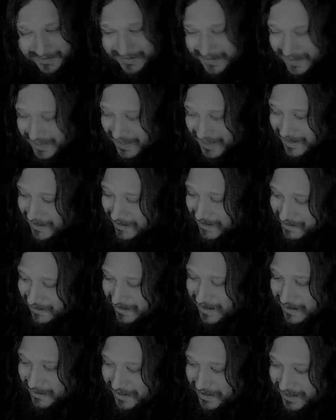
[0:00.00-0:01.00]

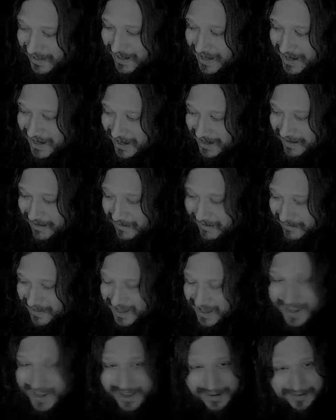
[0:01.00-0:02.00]
Not with the lack of
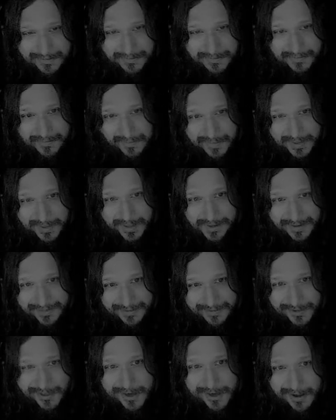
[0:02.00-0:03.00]
that
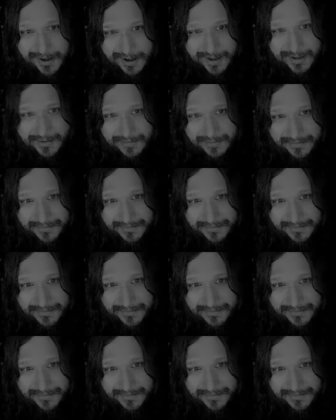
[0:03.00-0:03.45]
being taught